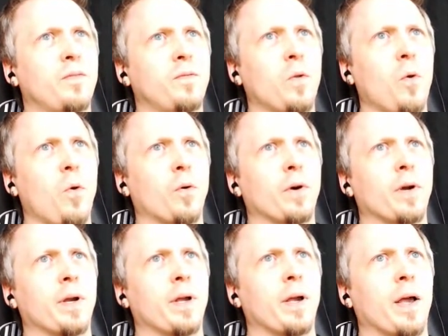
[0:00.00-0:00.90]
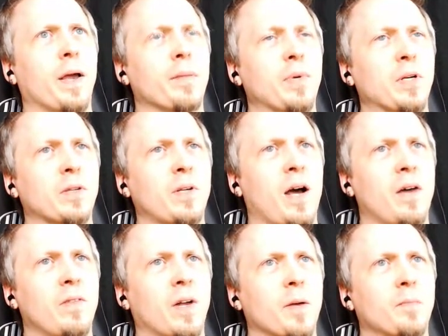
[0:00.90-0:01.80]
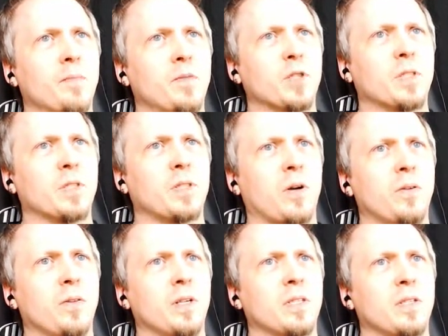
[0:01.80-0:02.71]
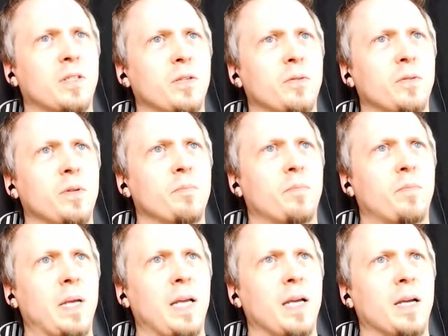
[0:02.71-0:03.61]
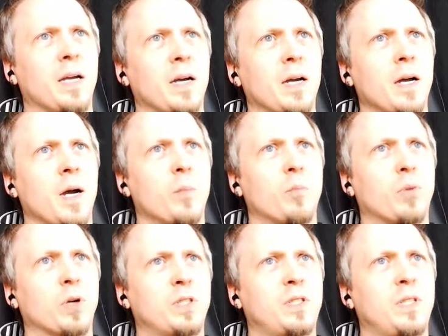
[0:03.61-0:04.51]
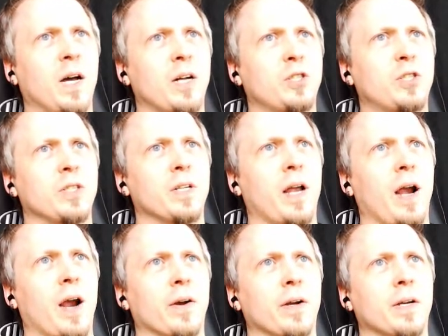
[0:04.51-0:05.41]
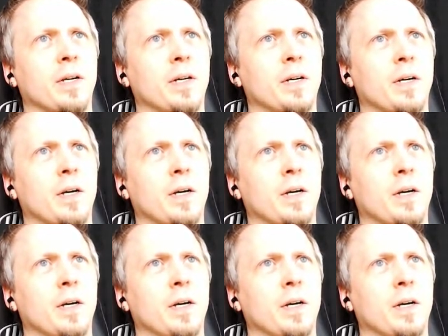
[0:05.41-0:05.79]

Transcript: flooring and build kind of like a, just turn this into the big production area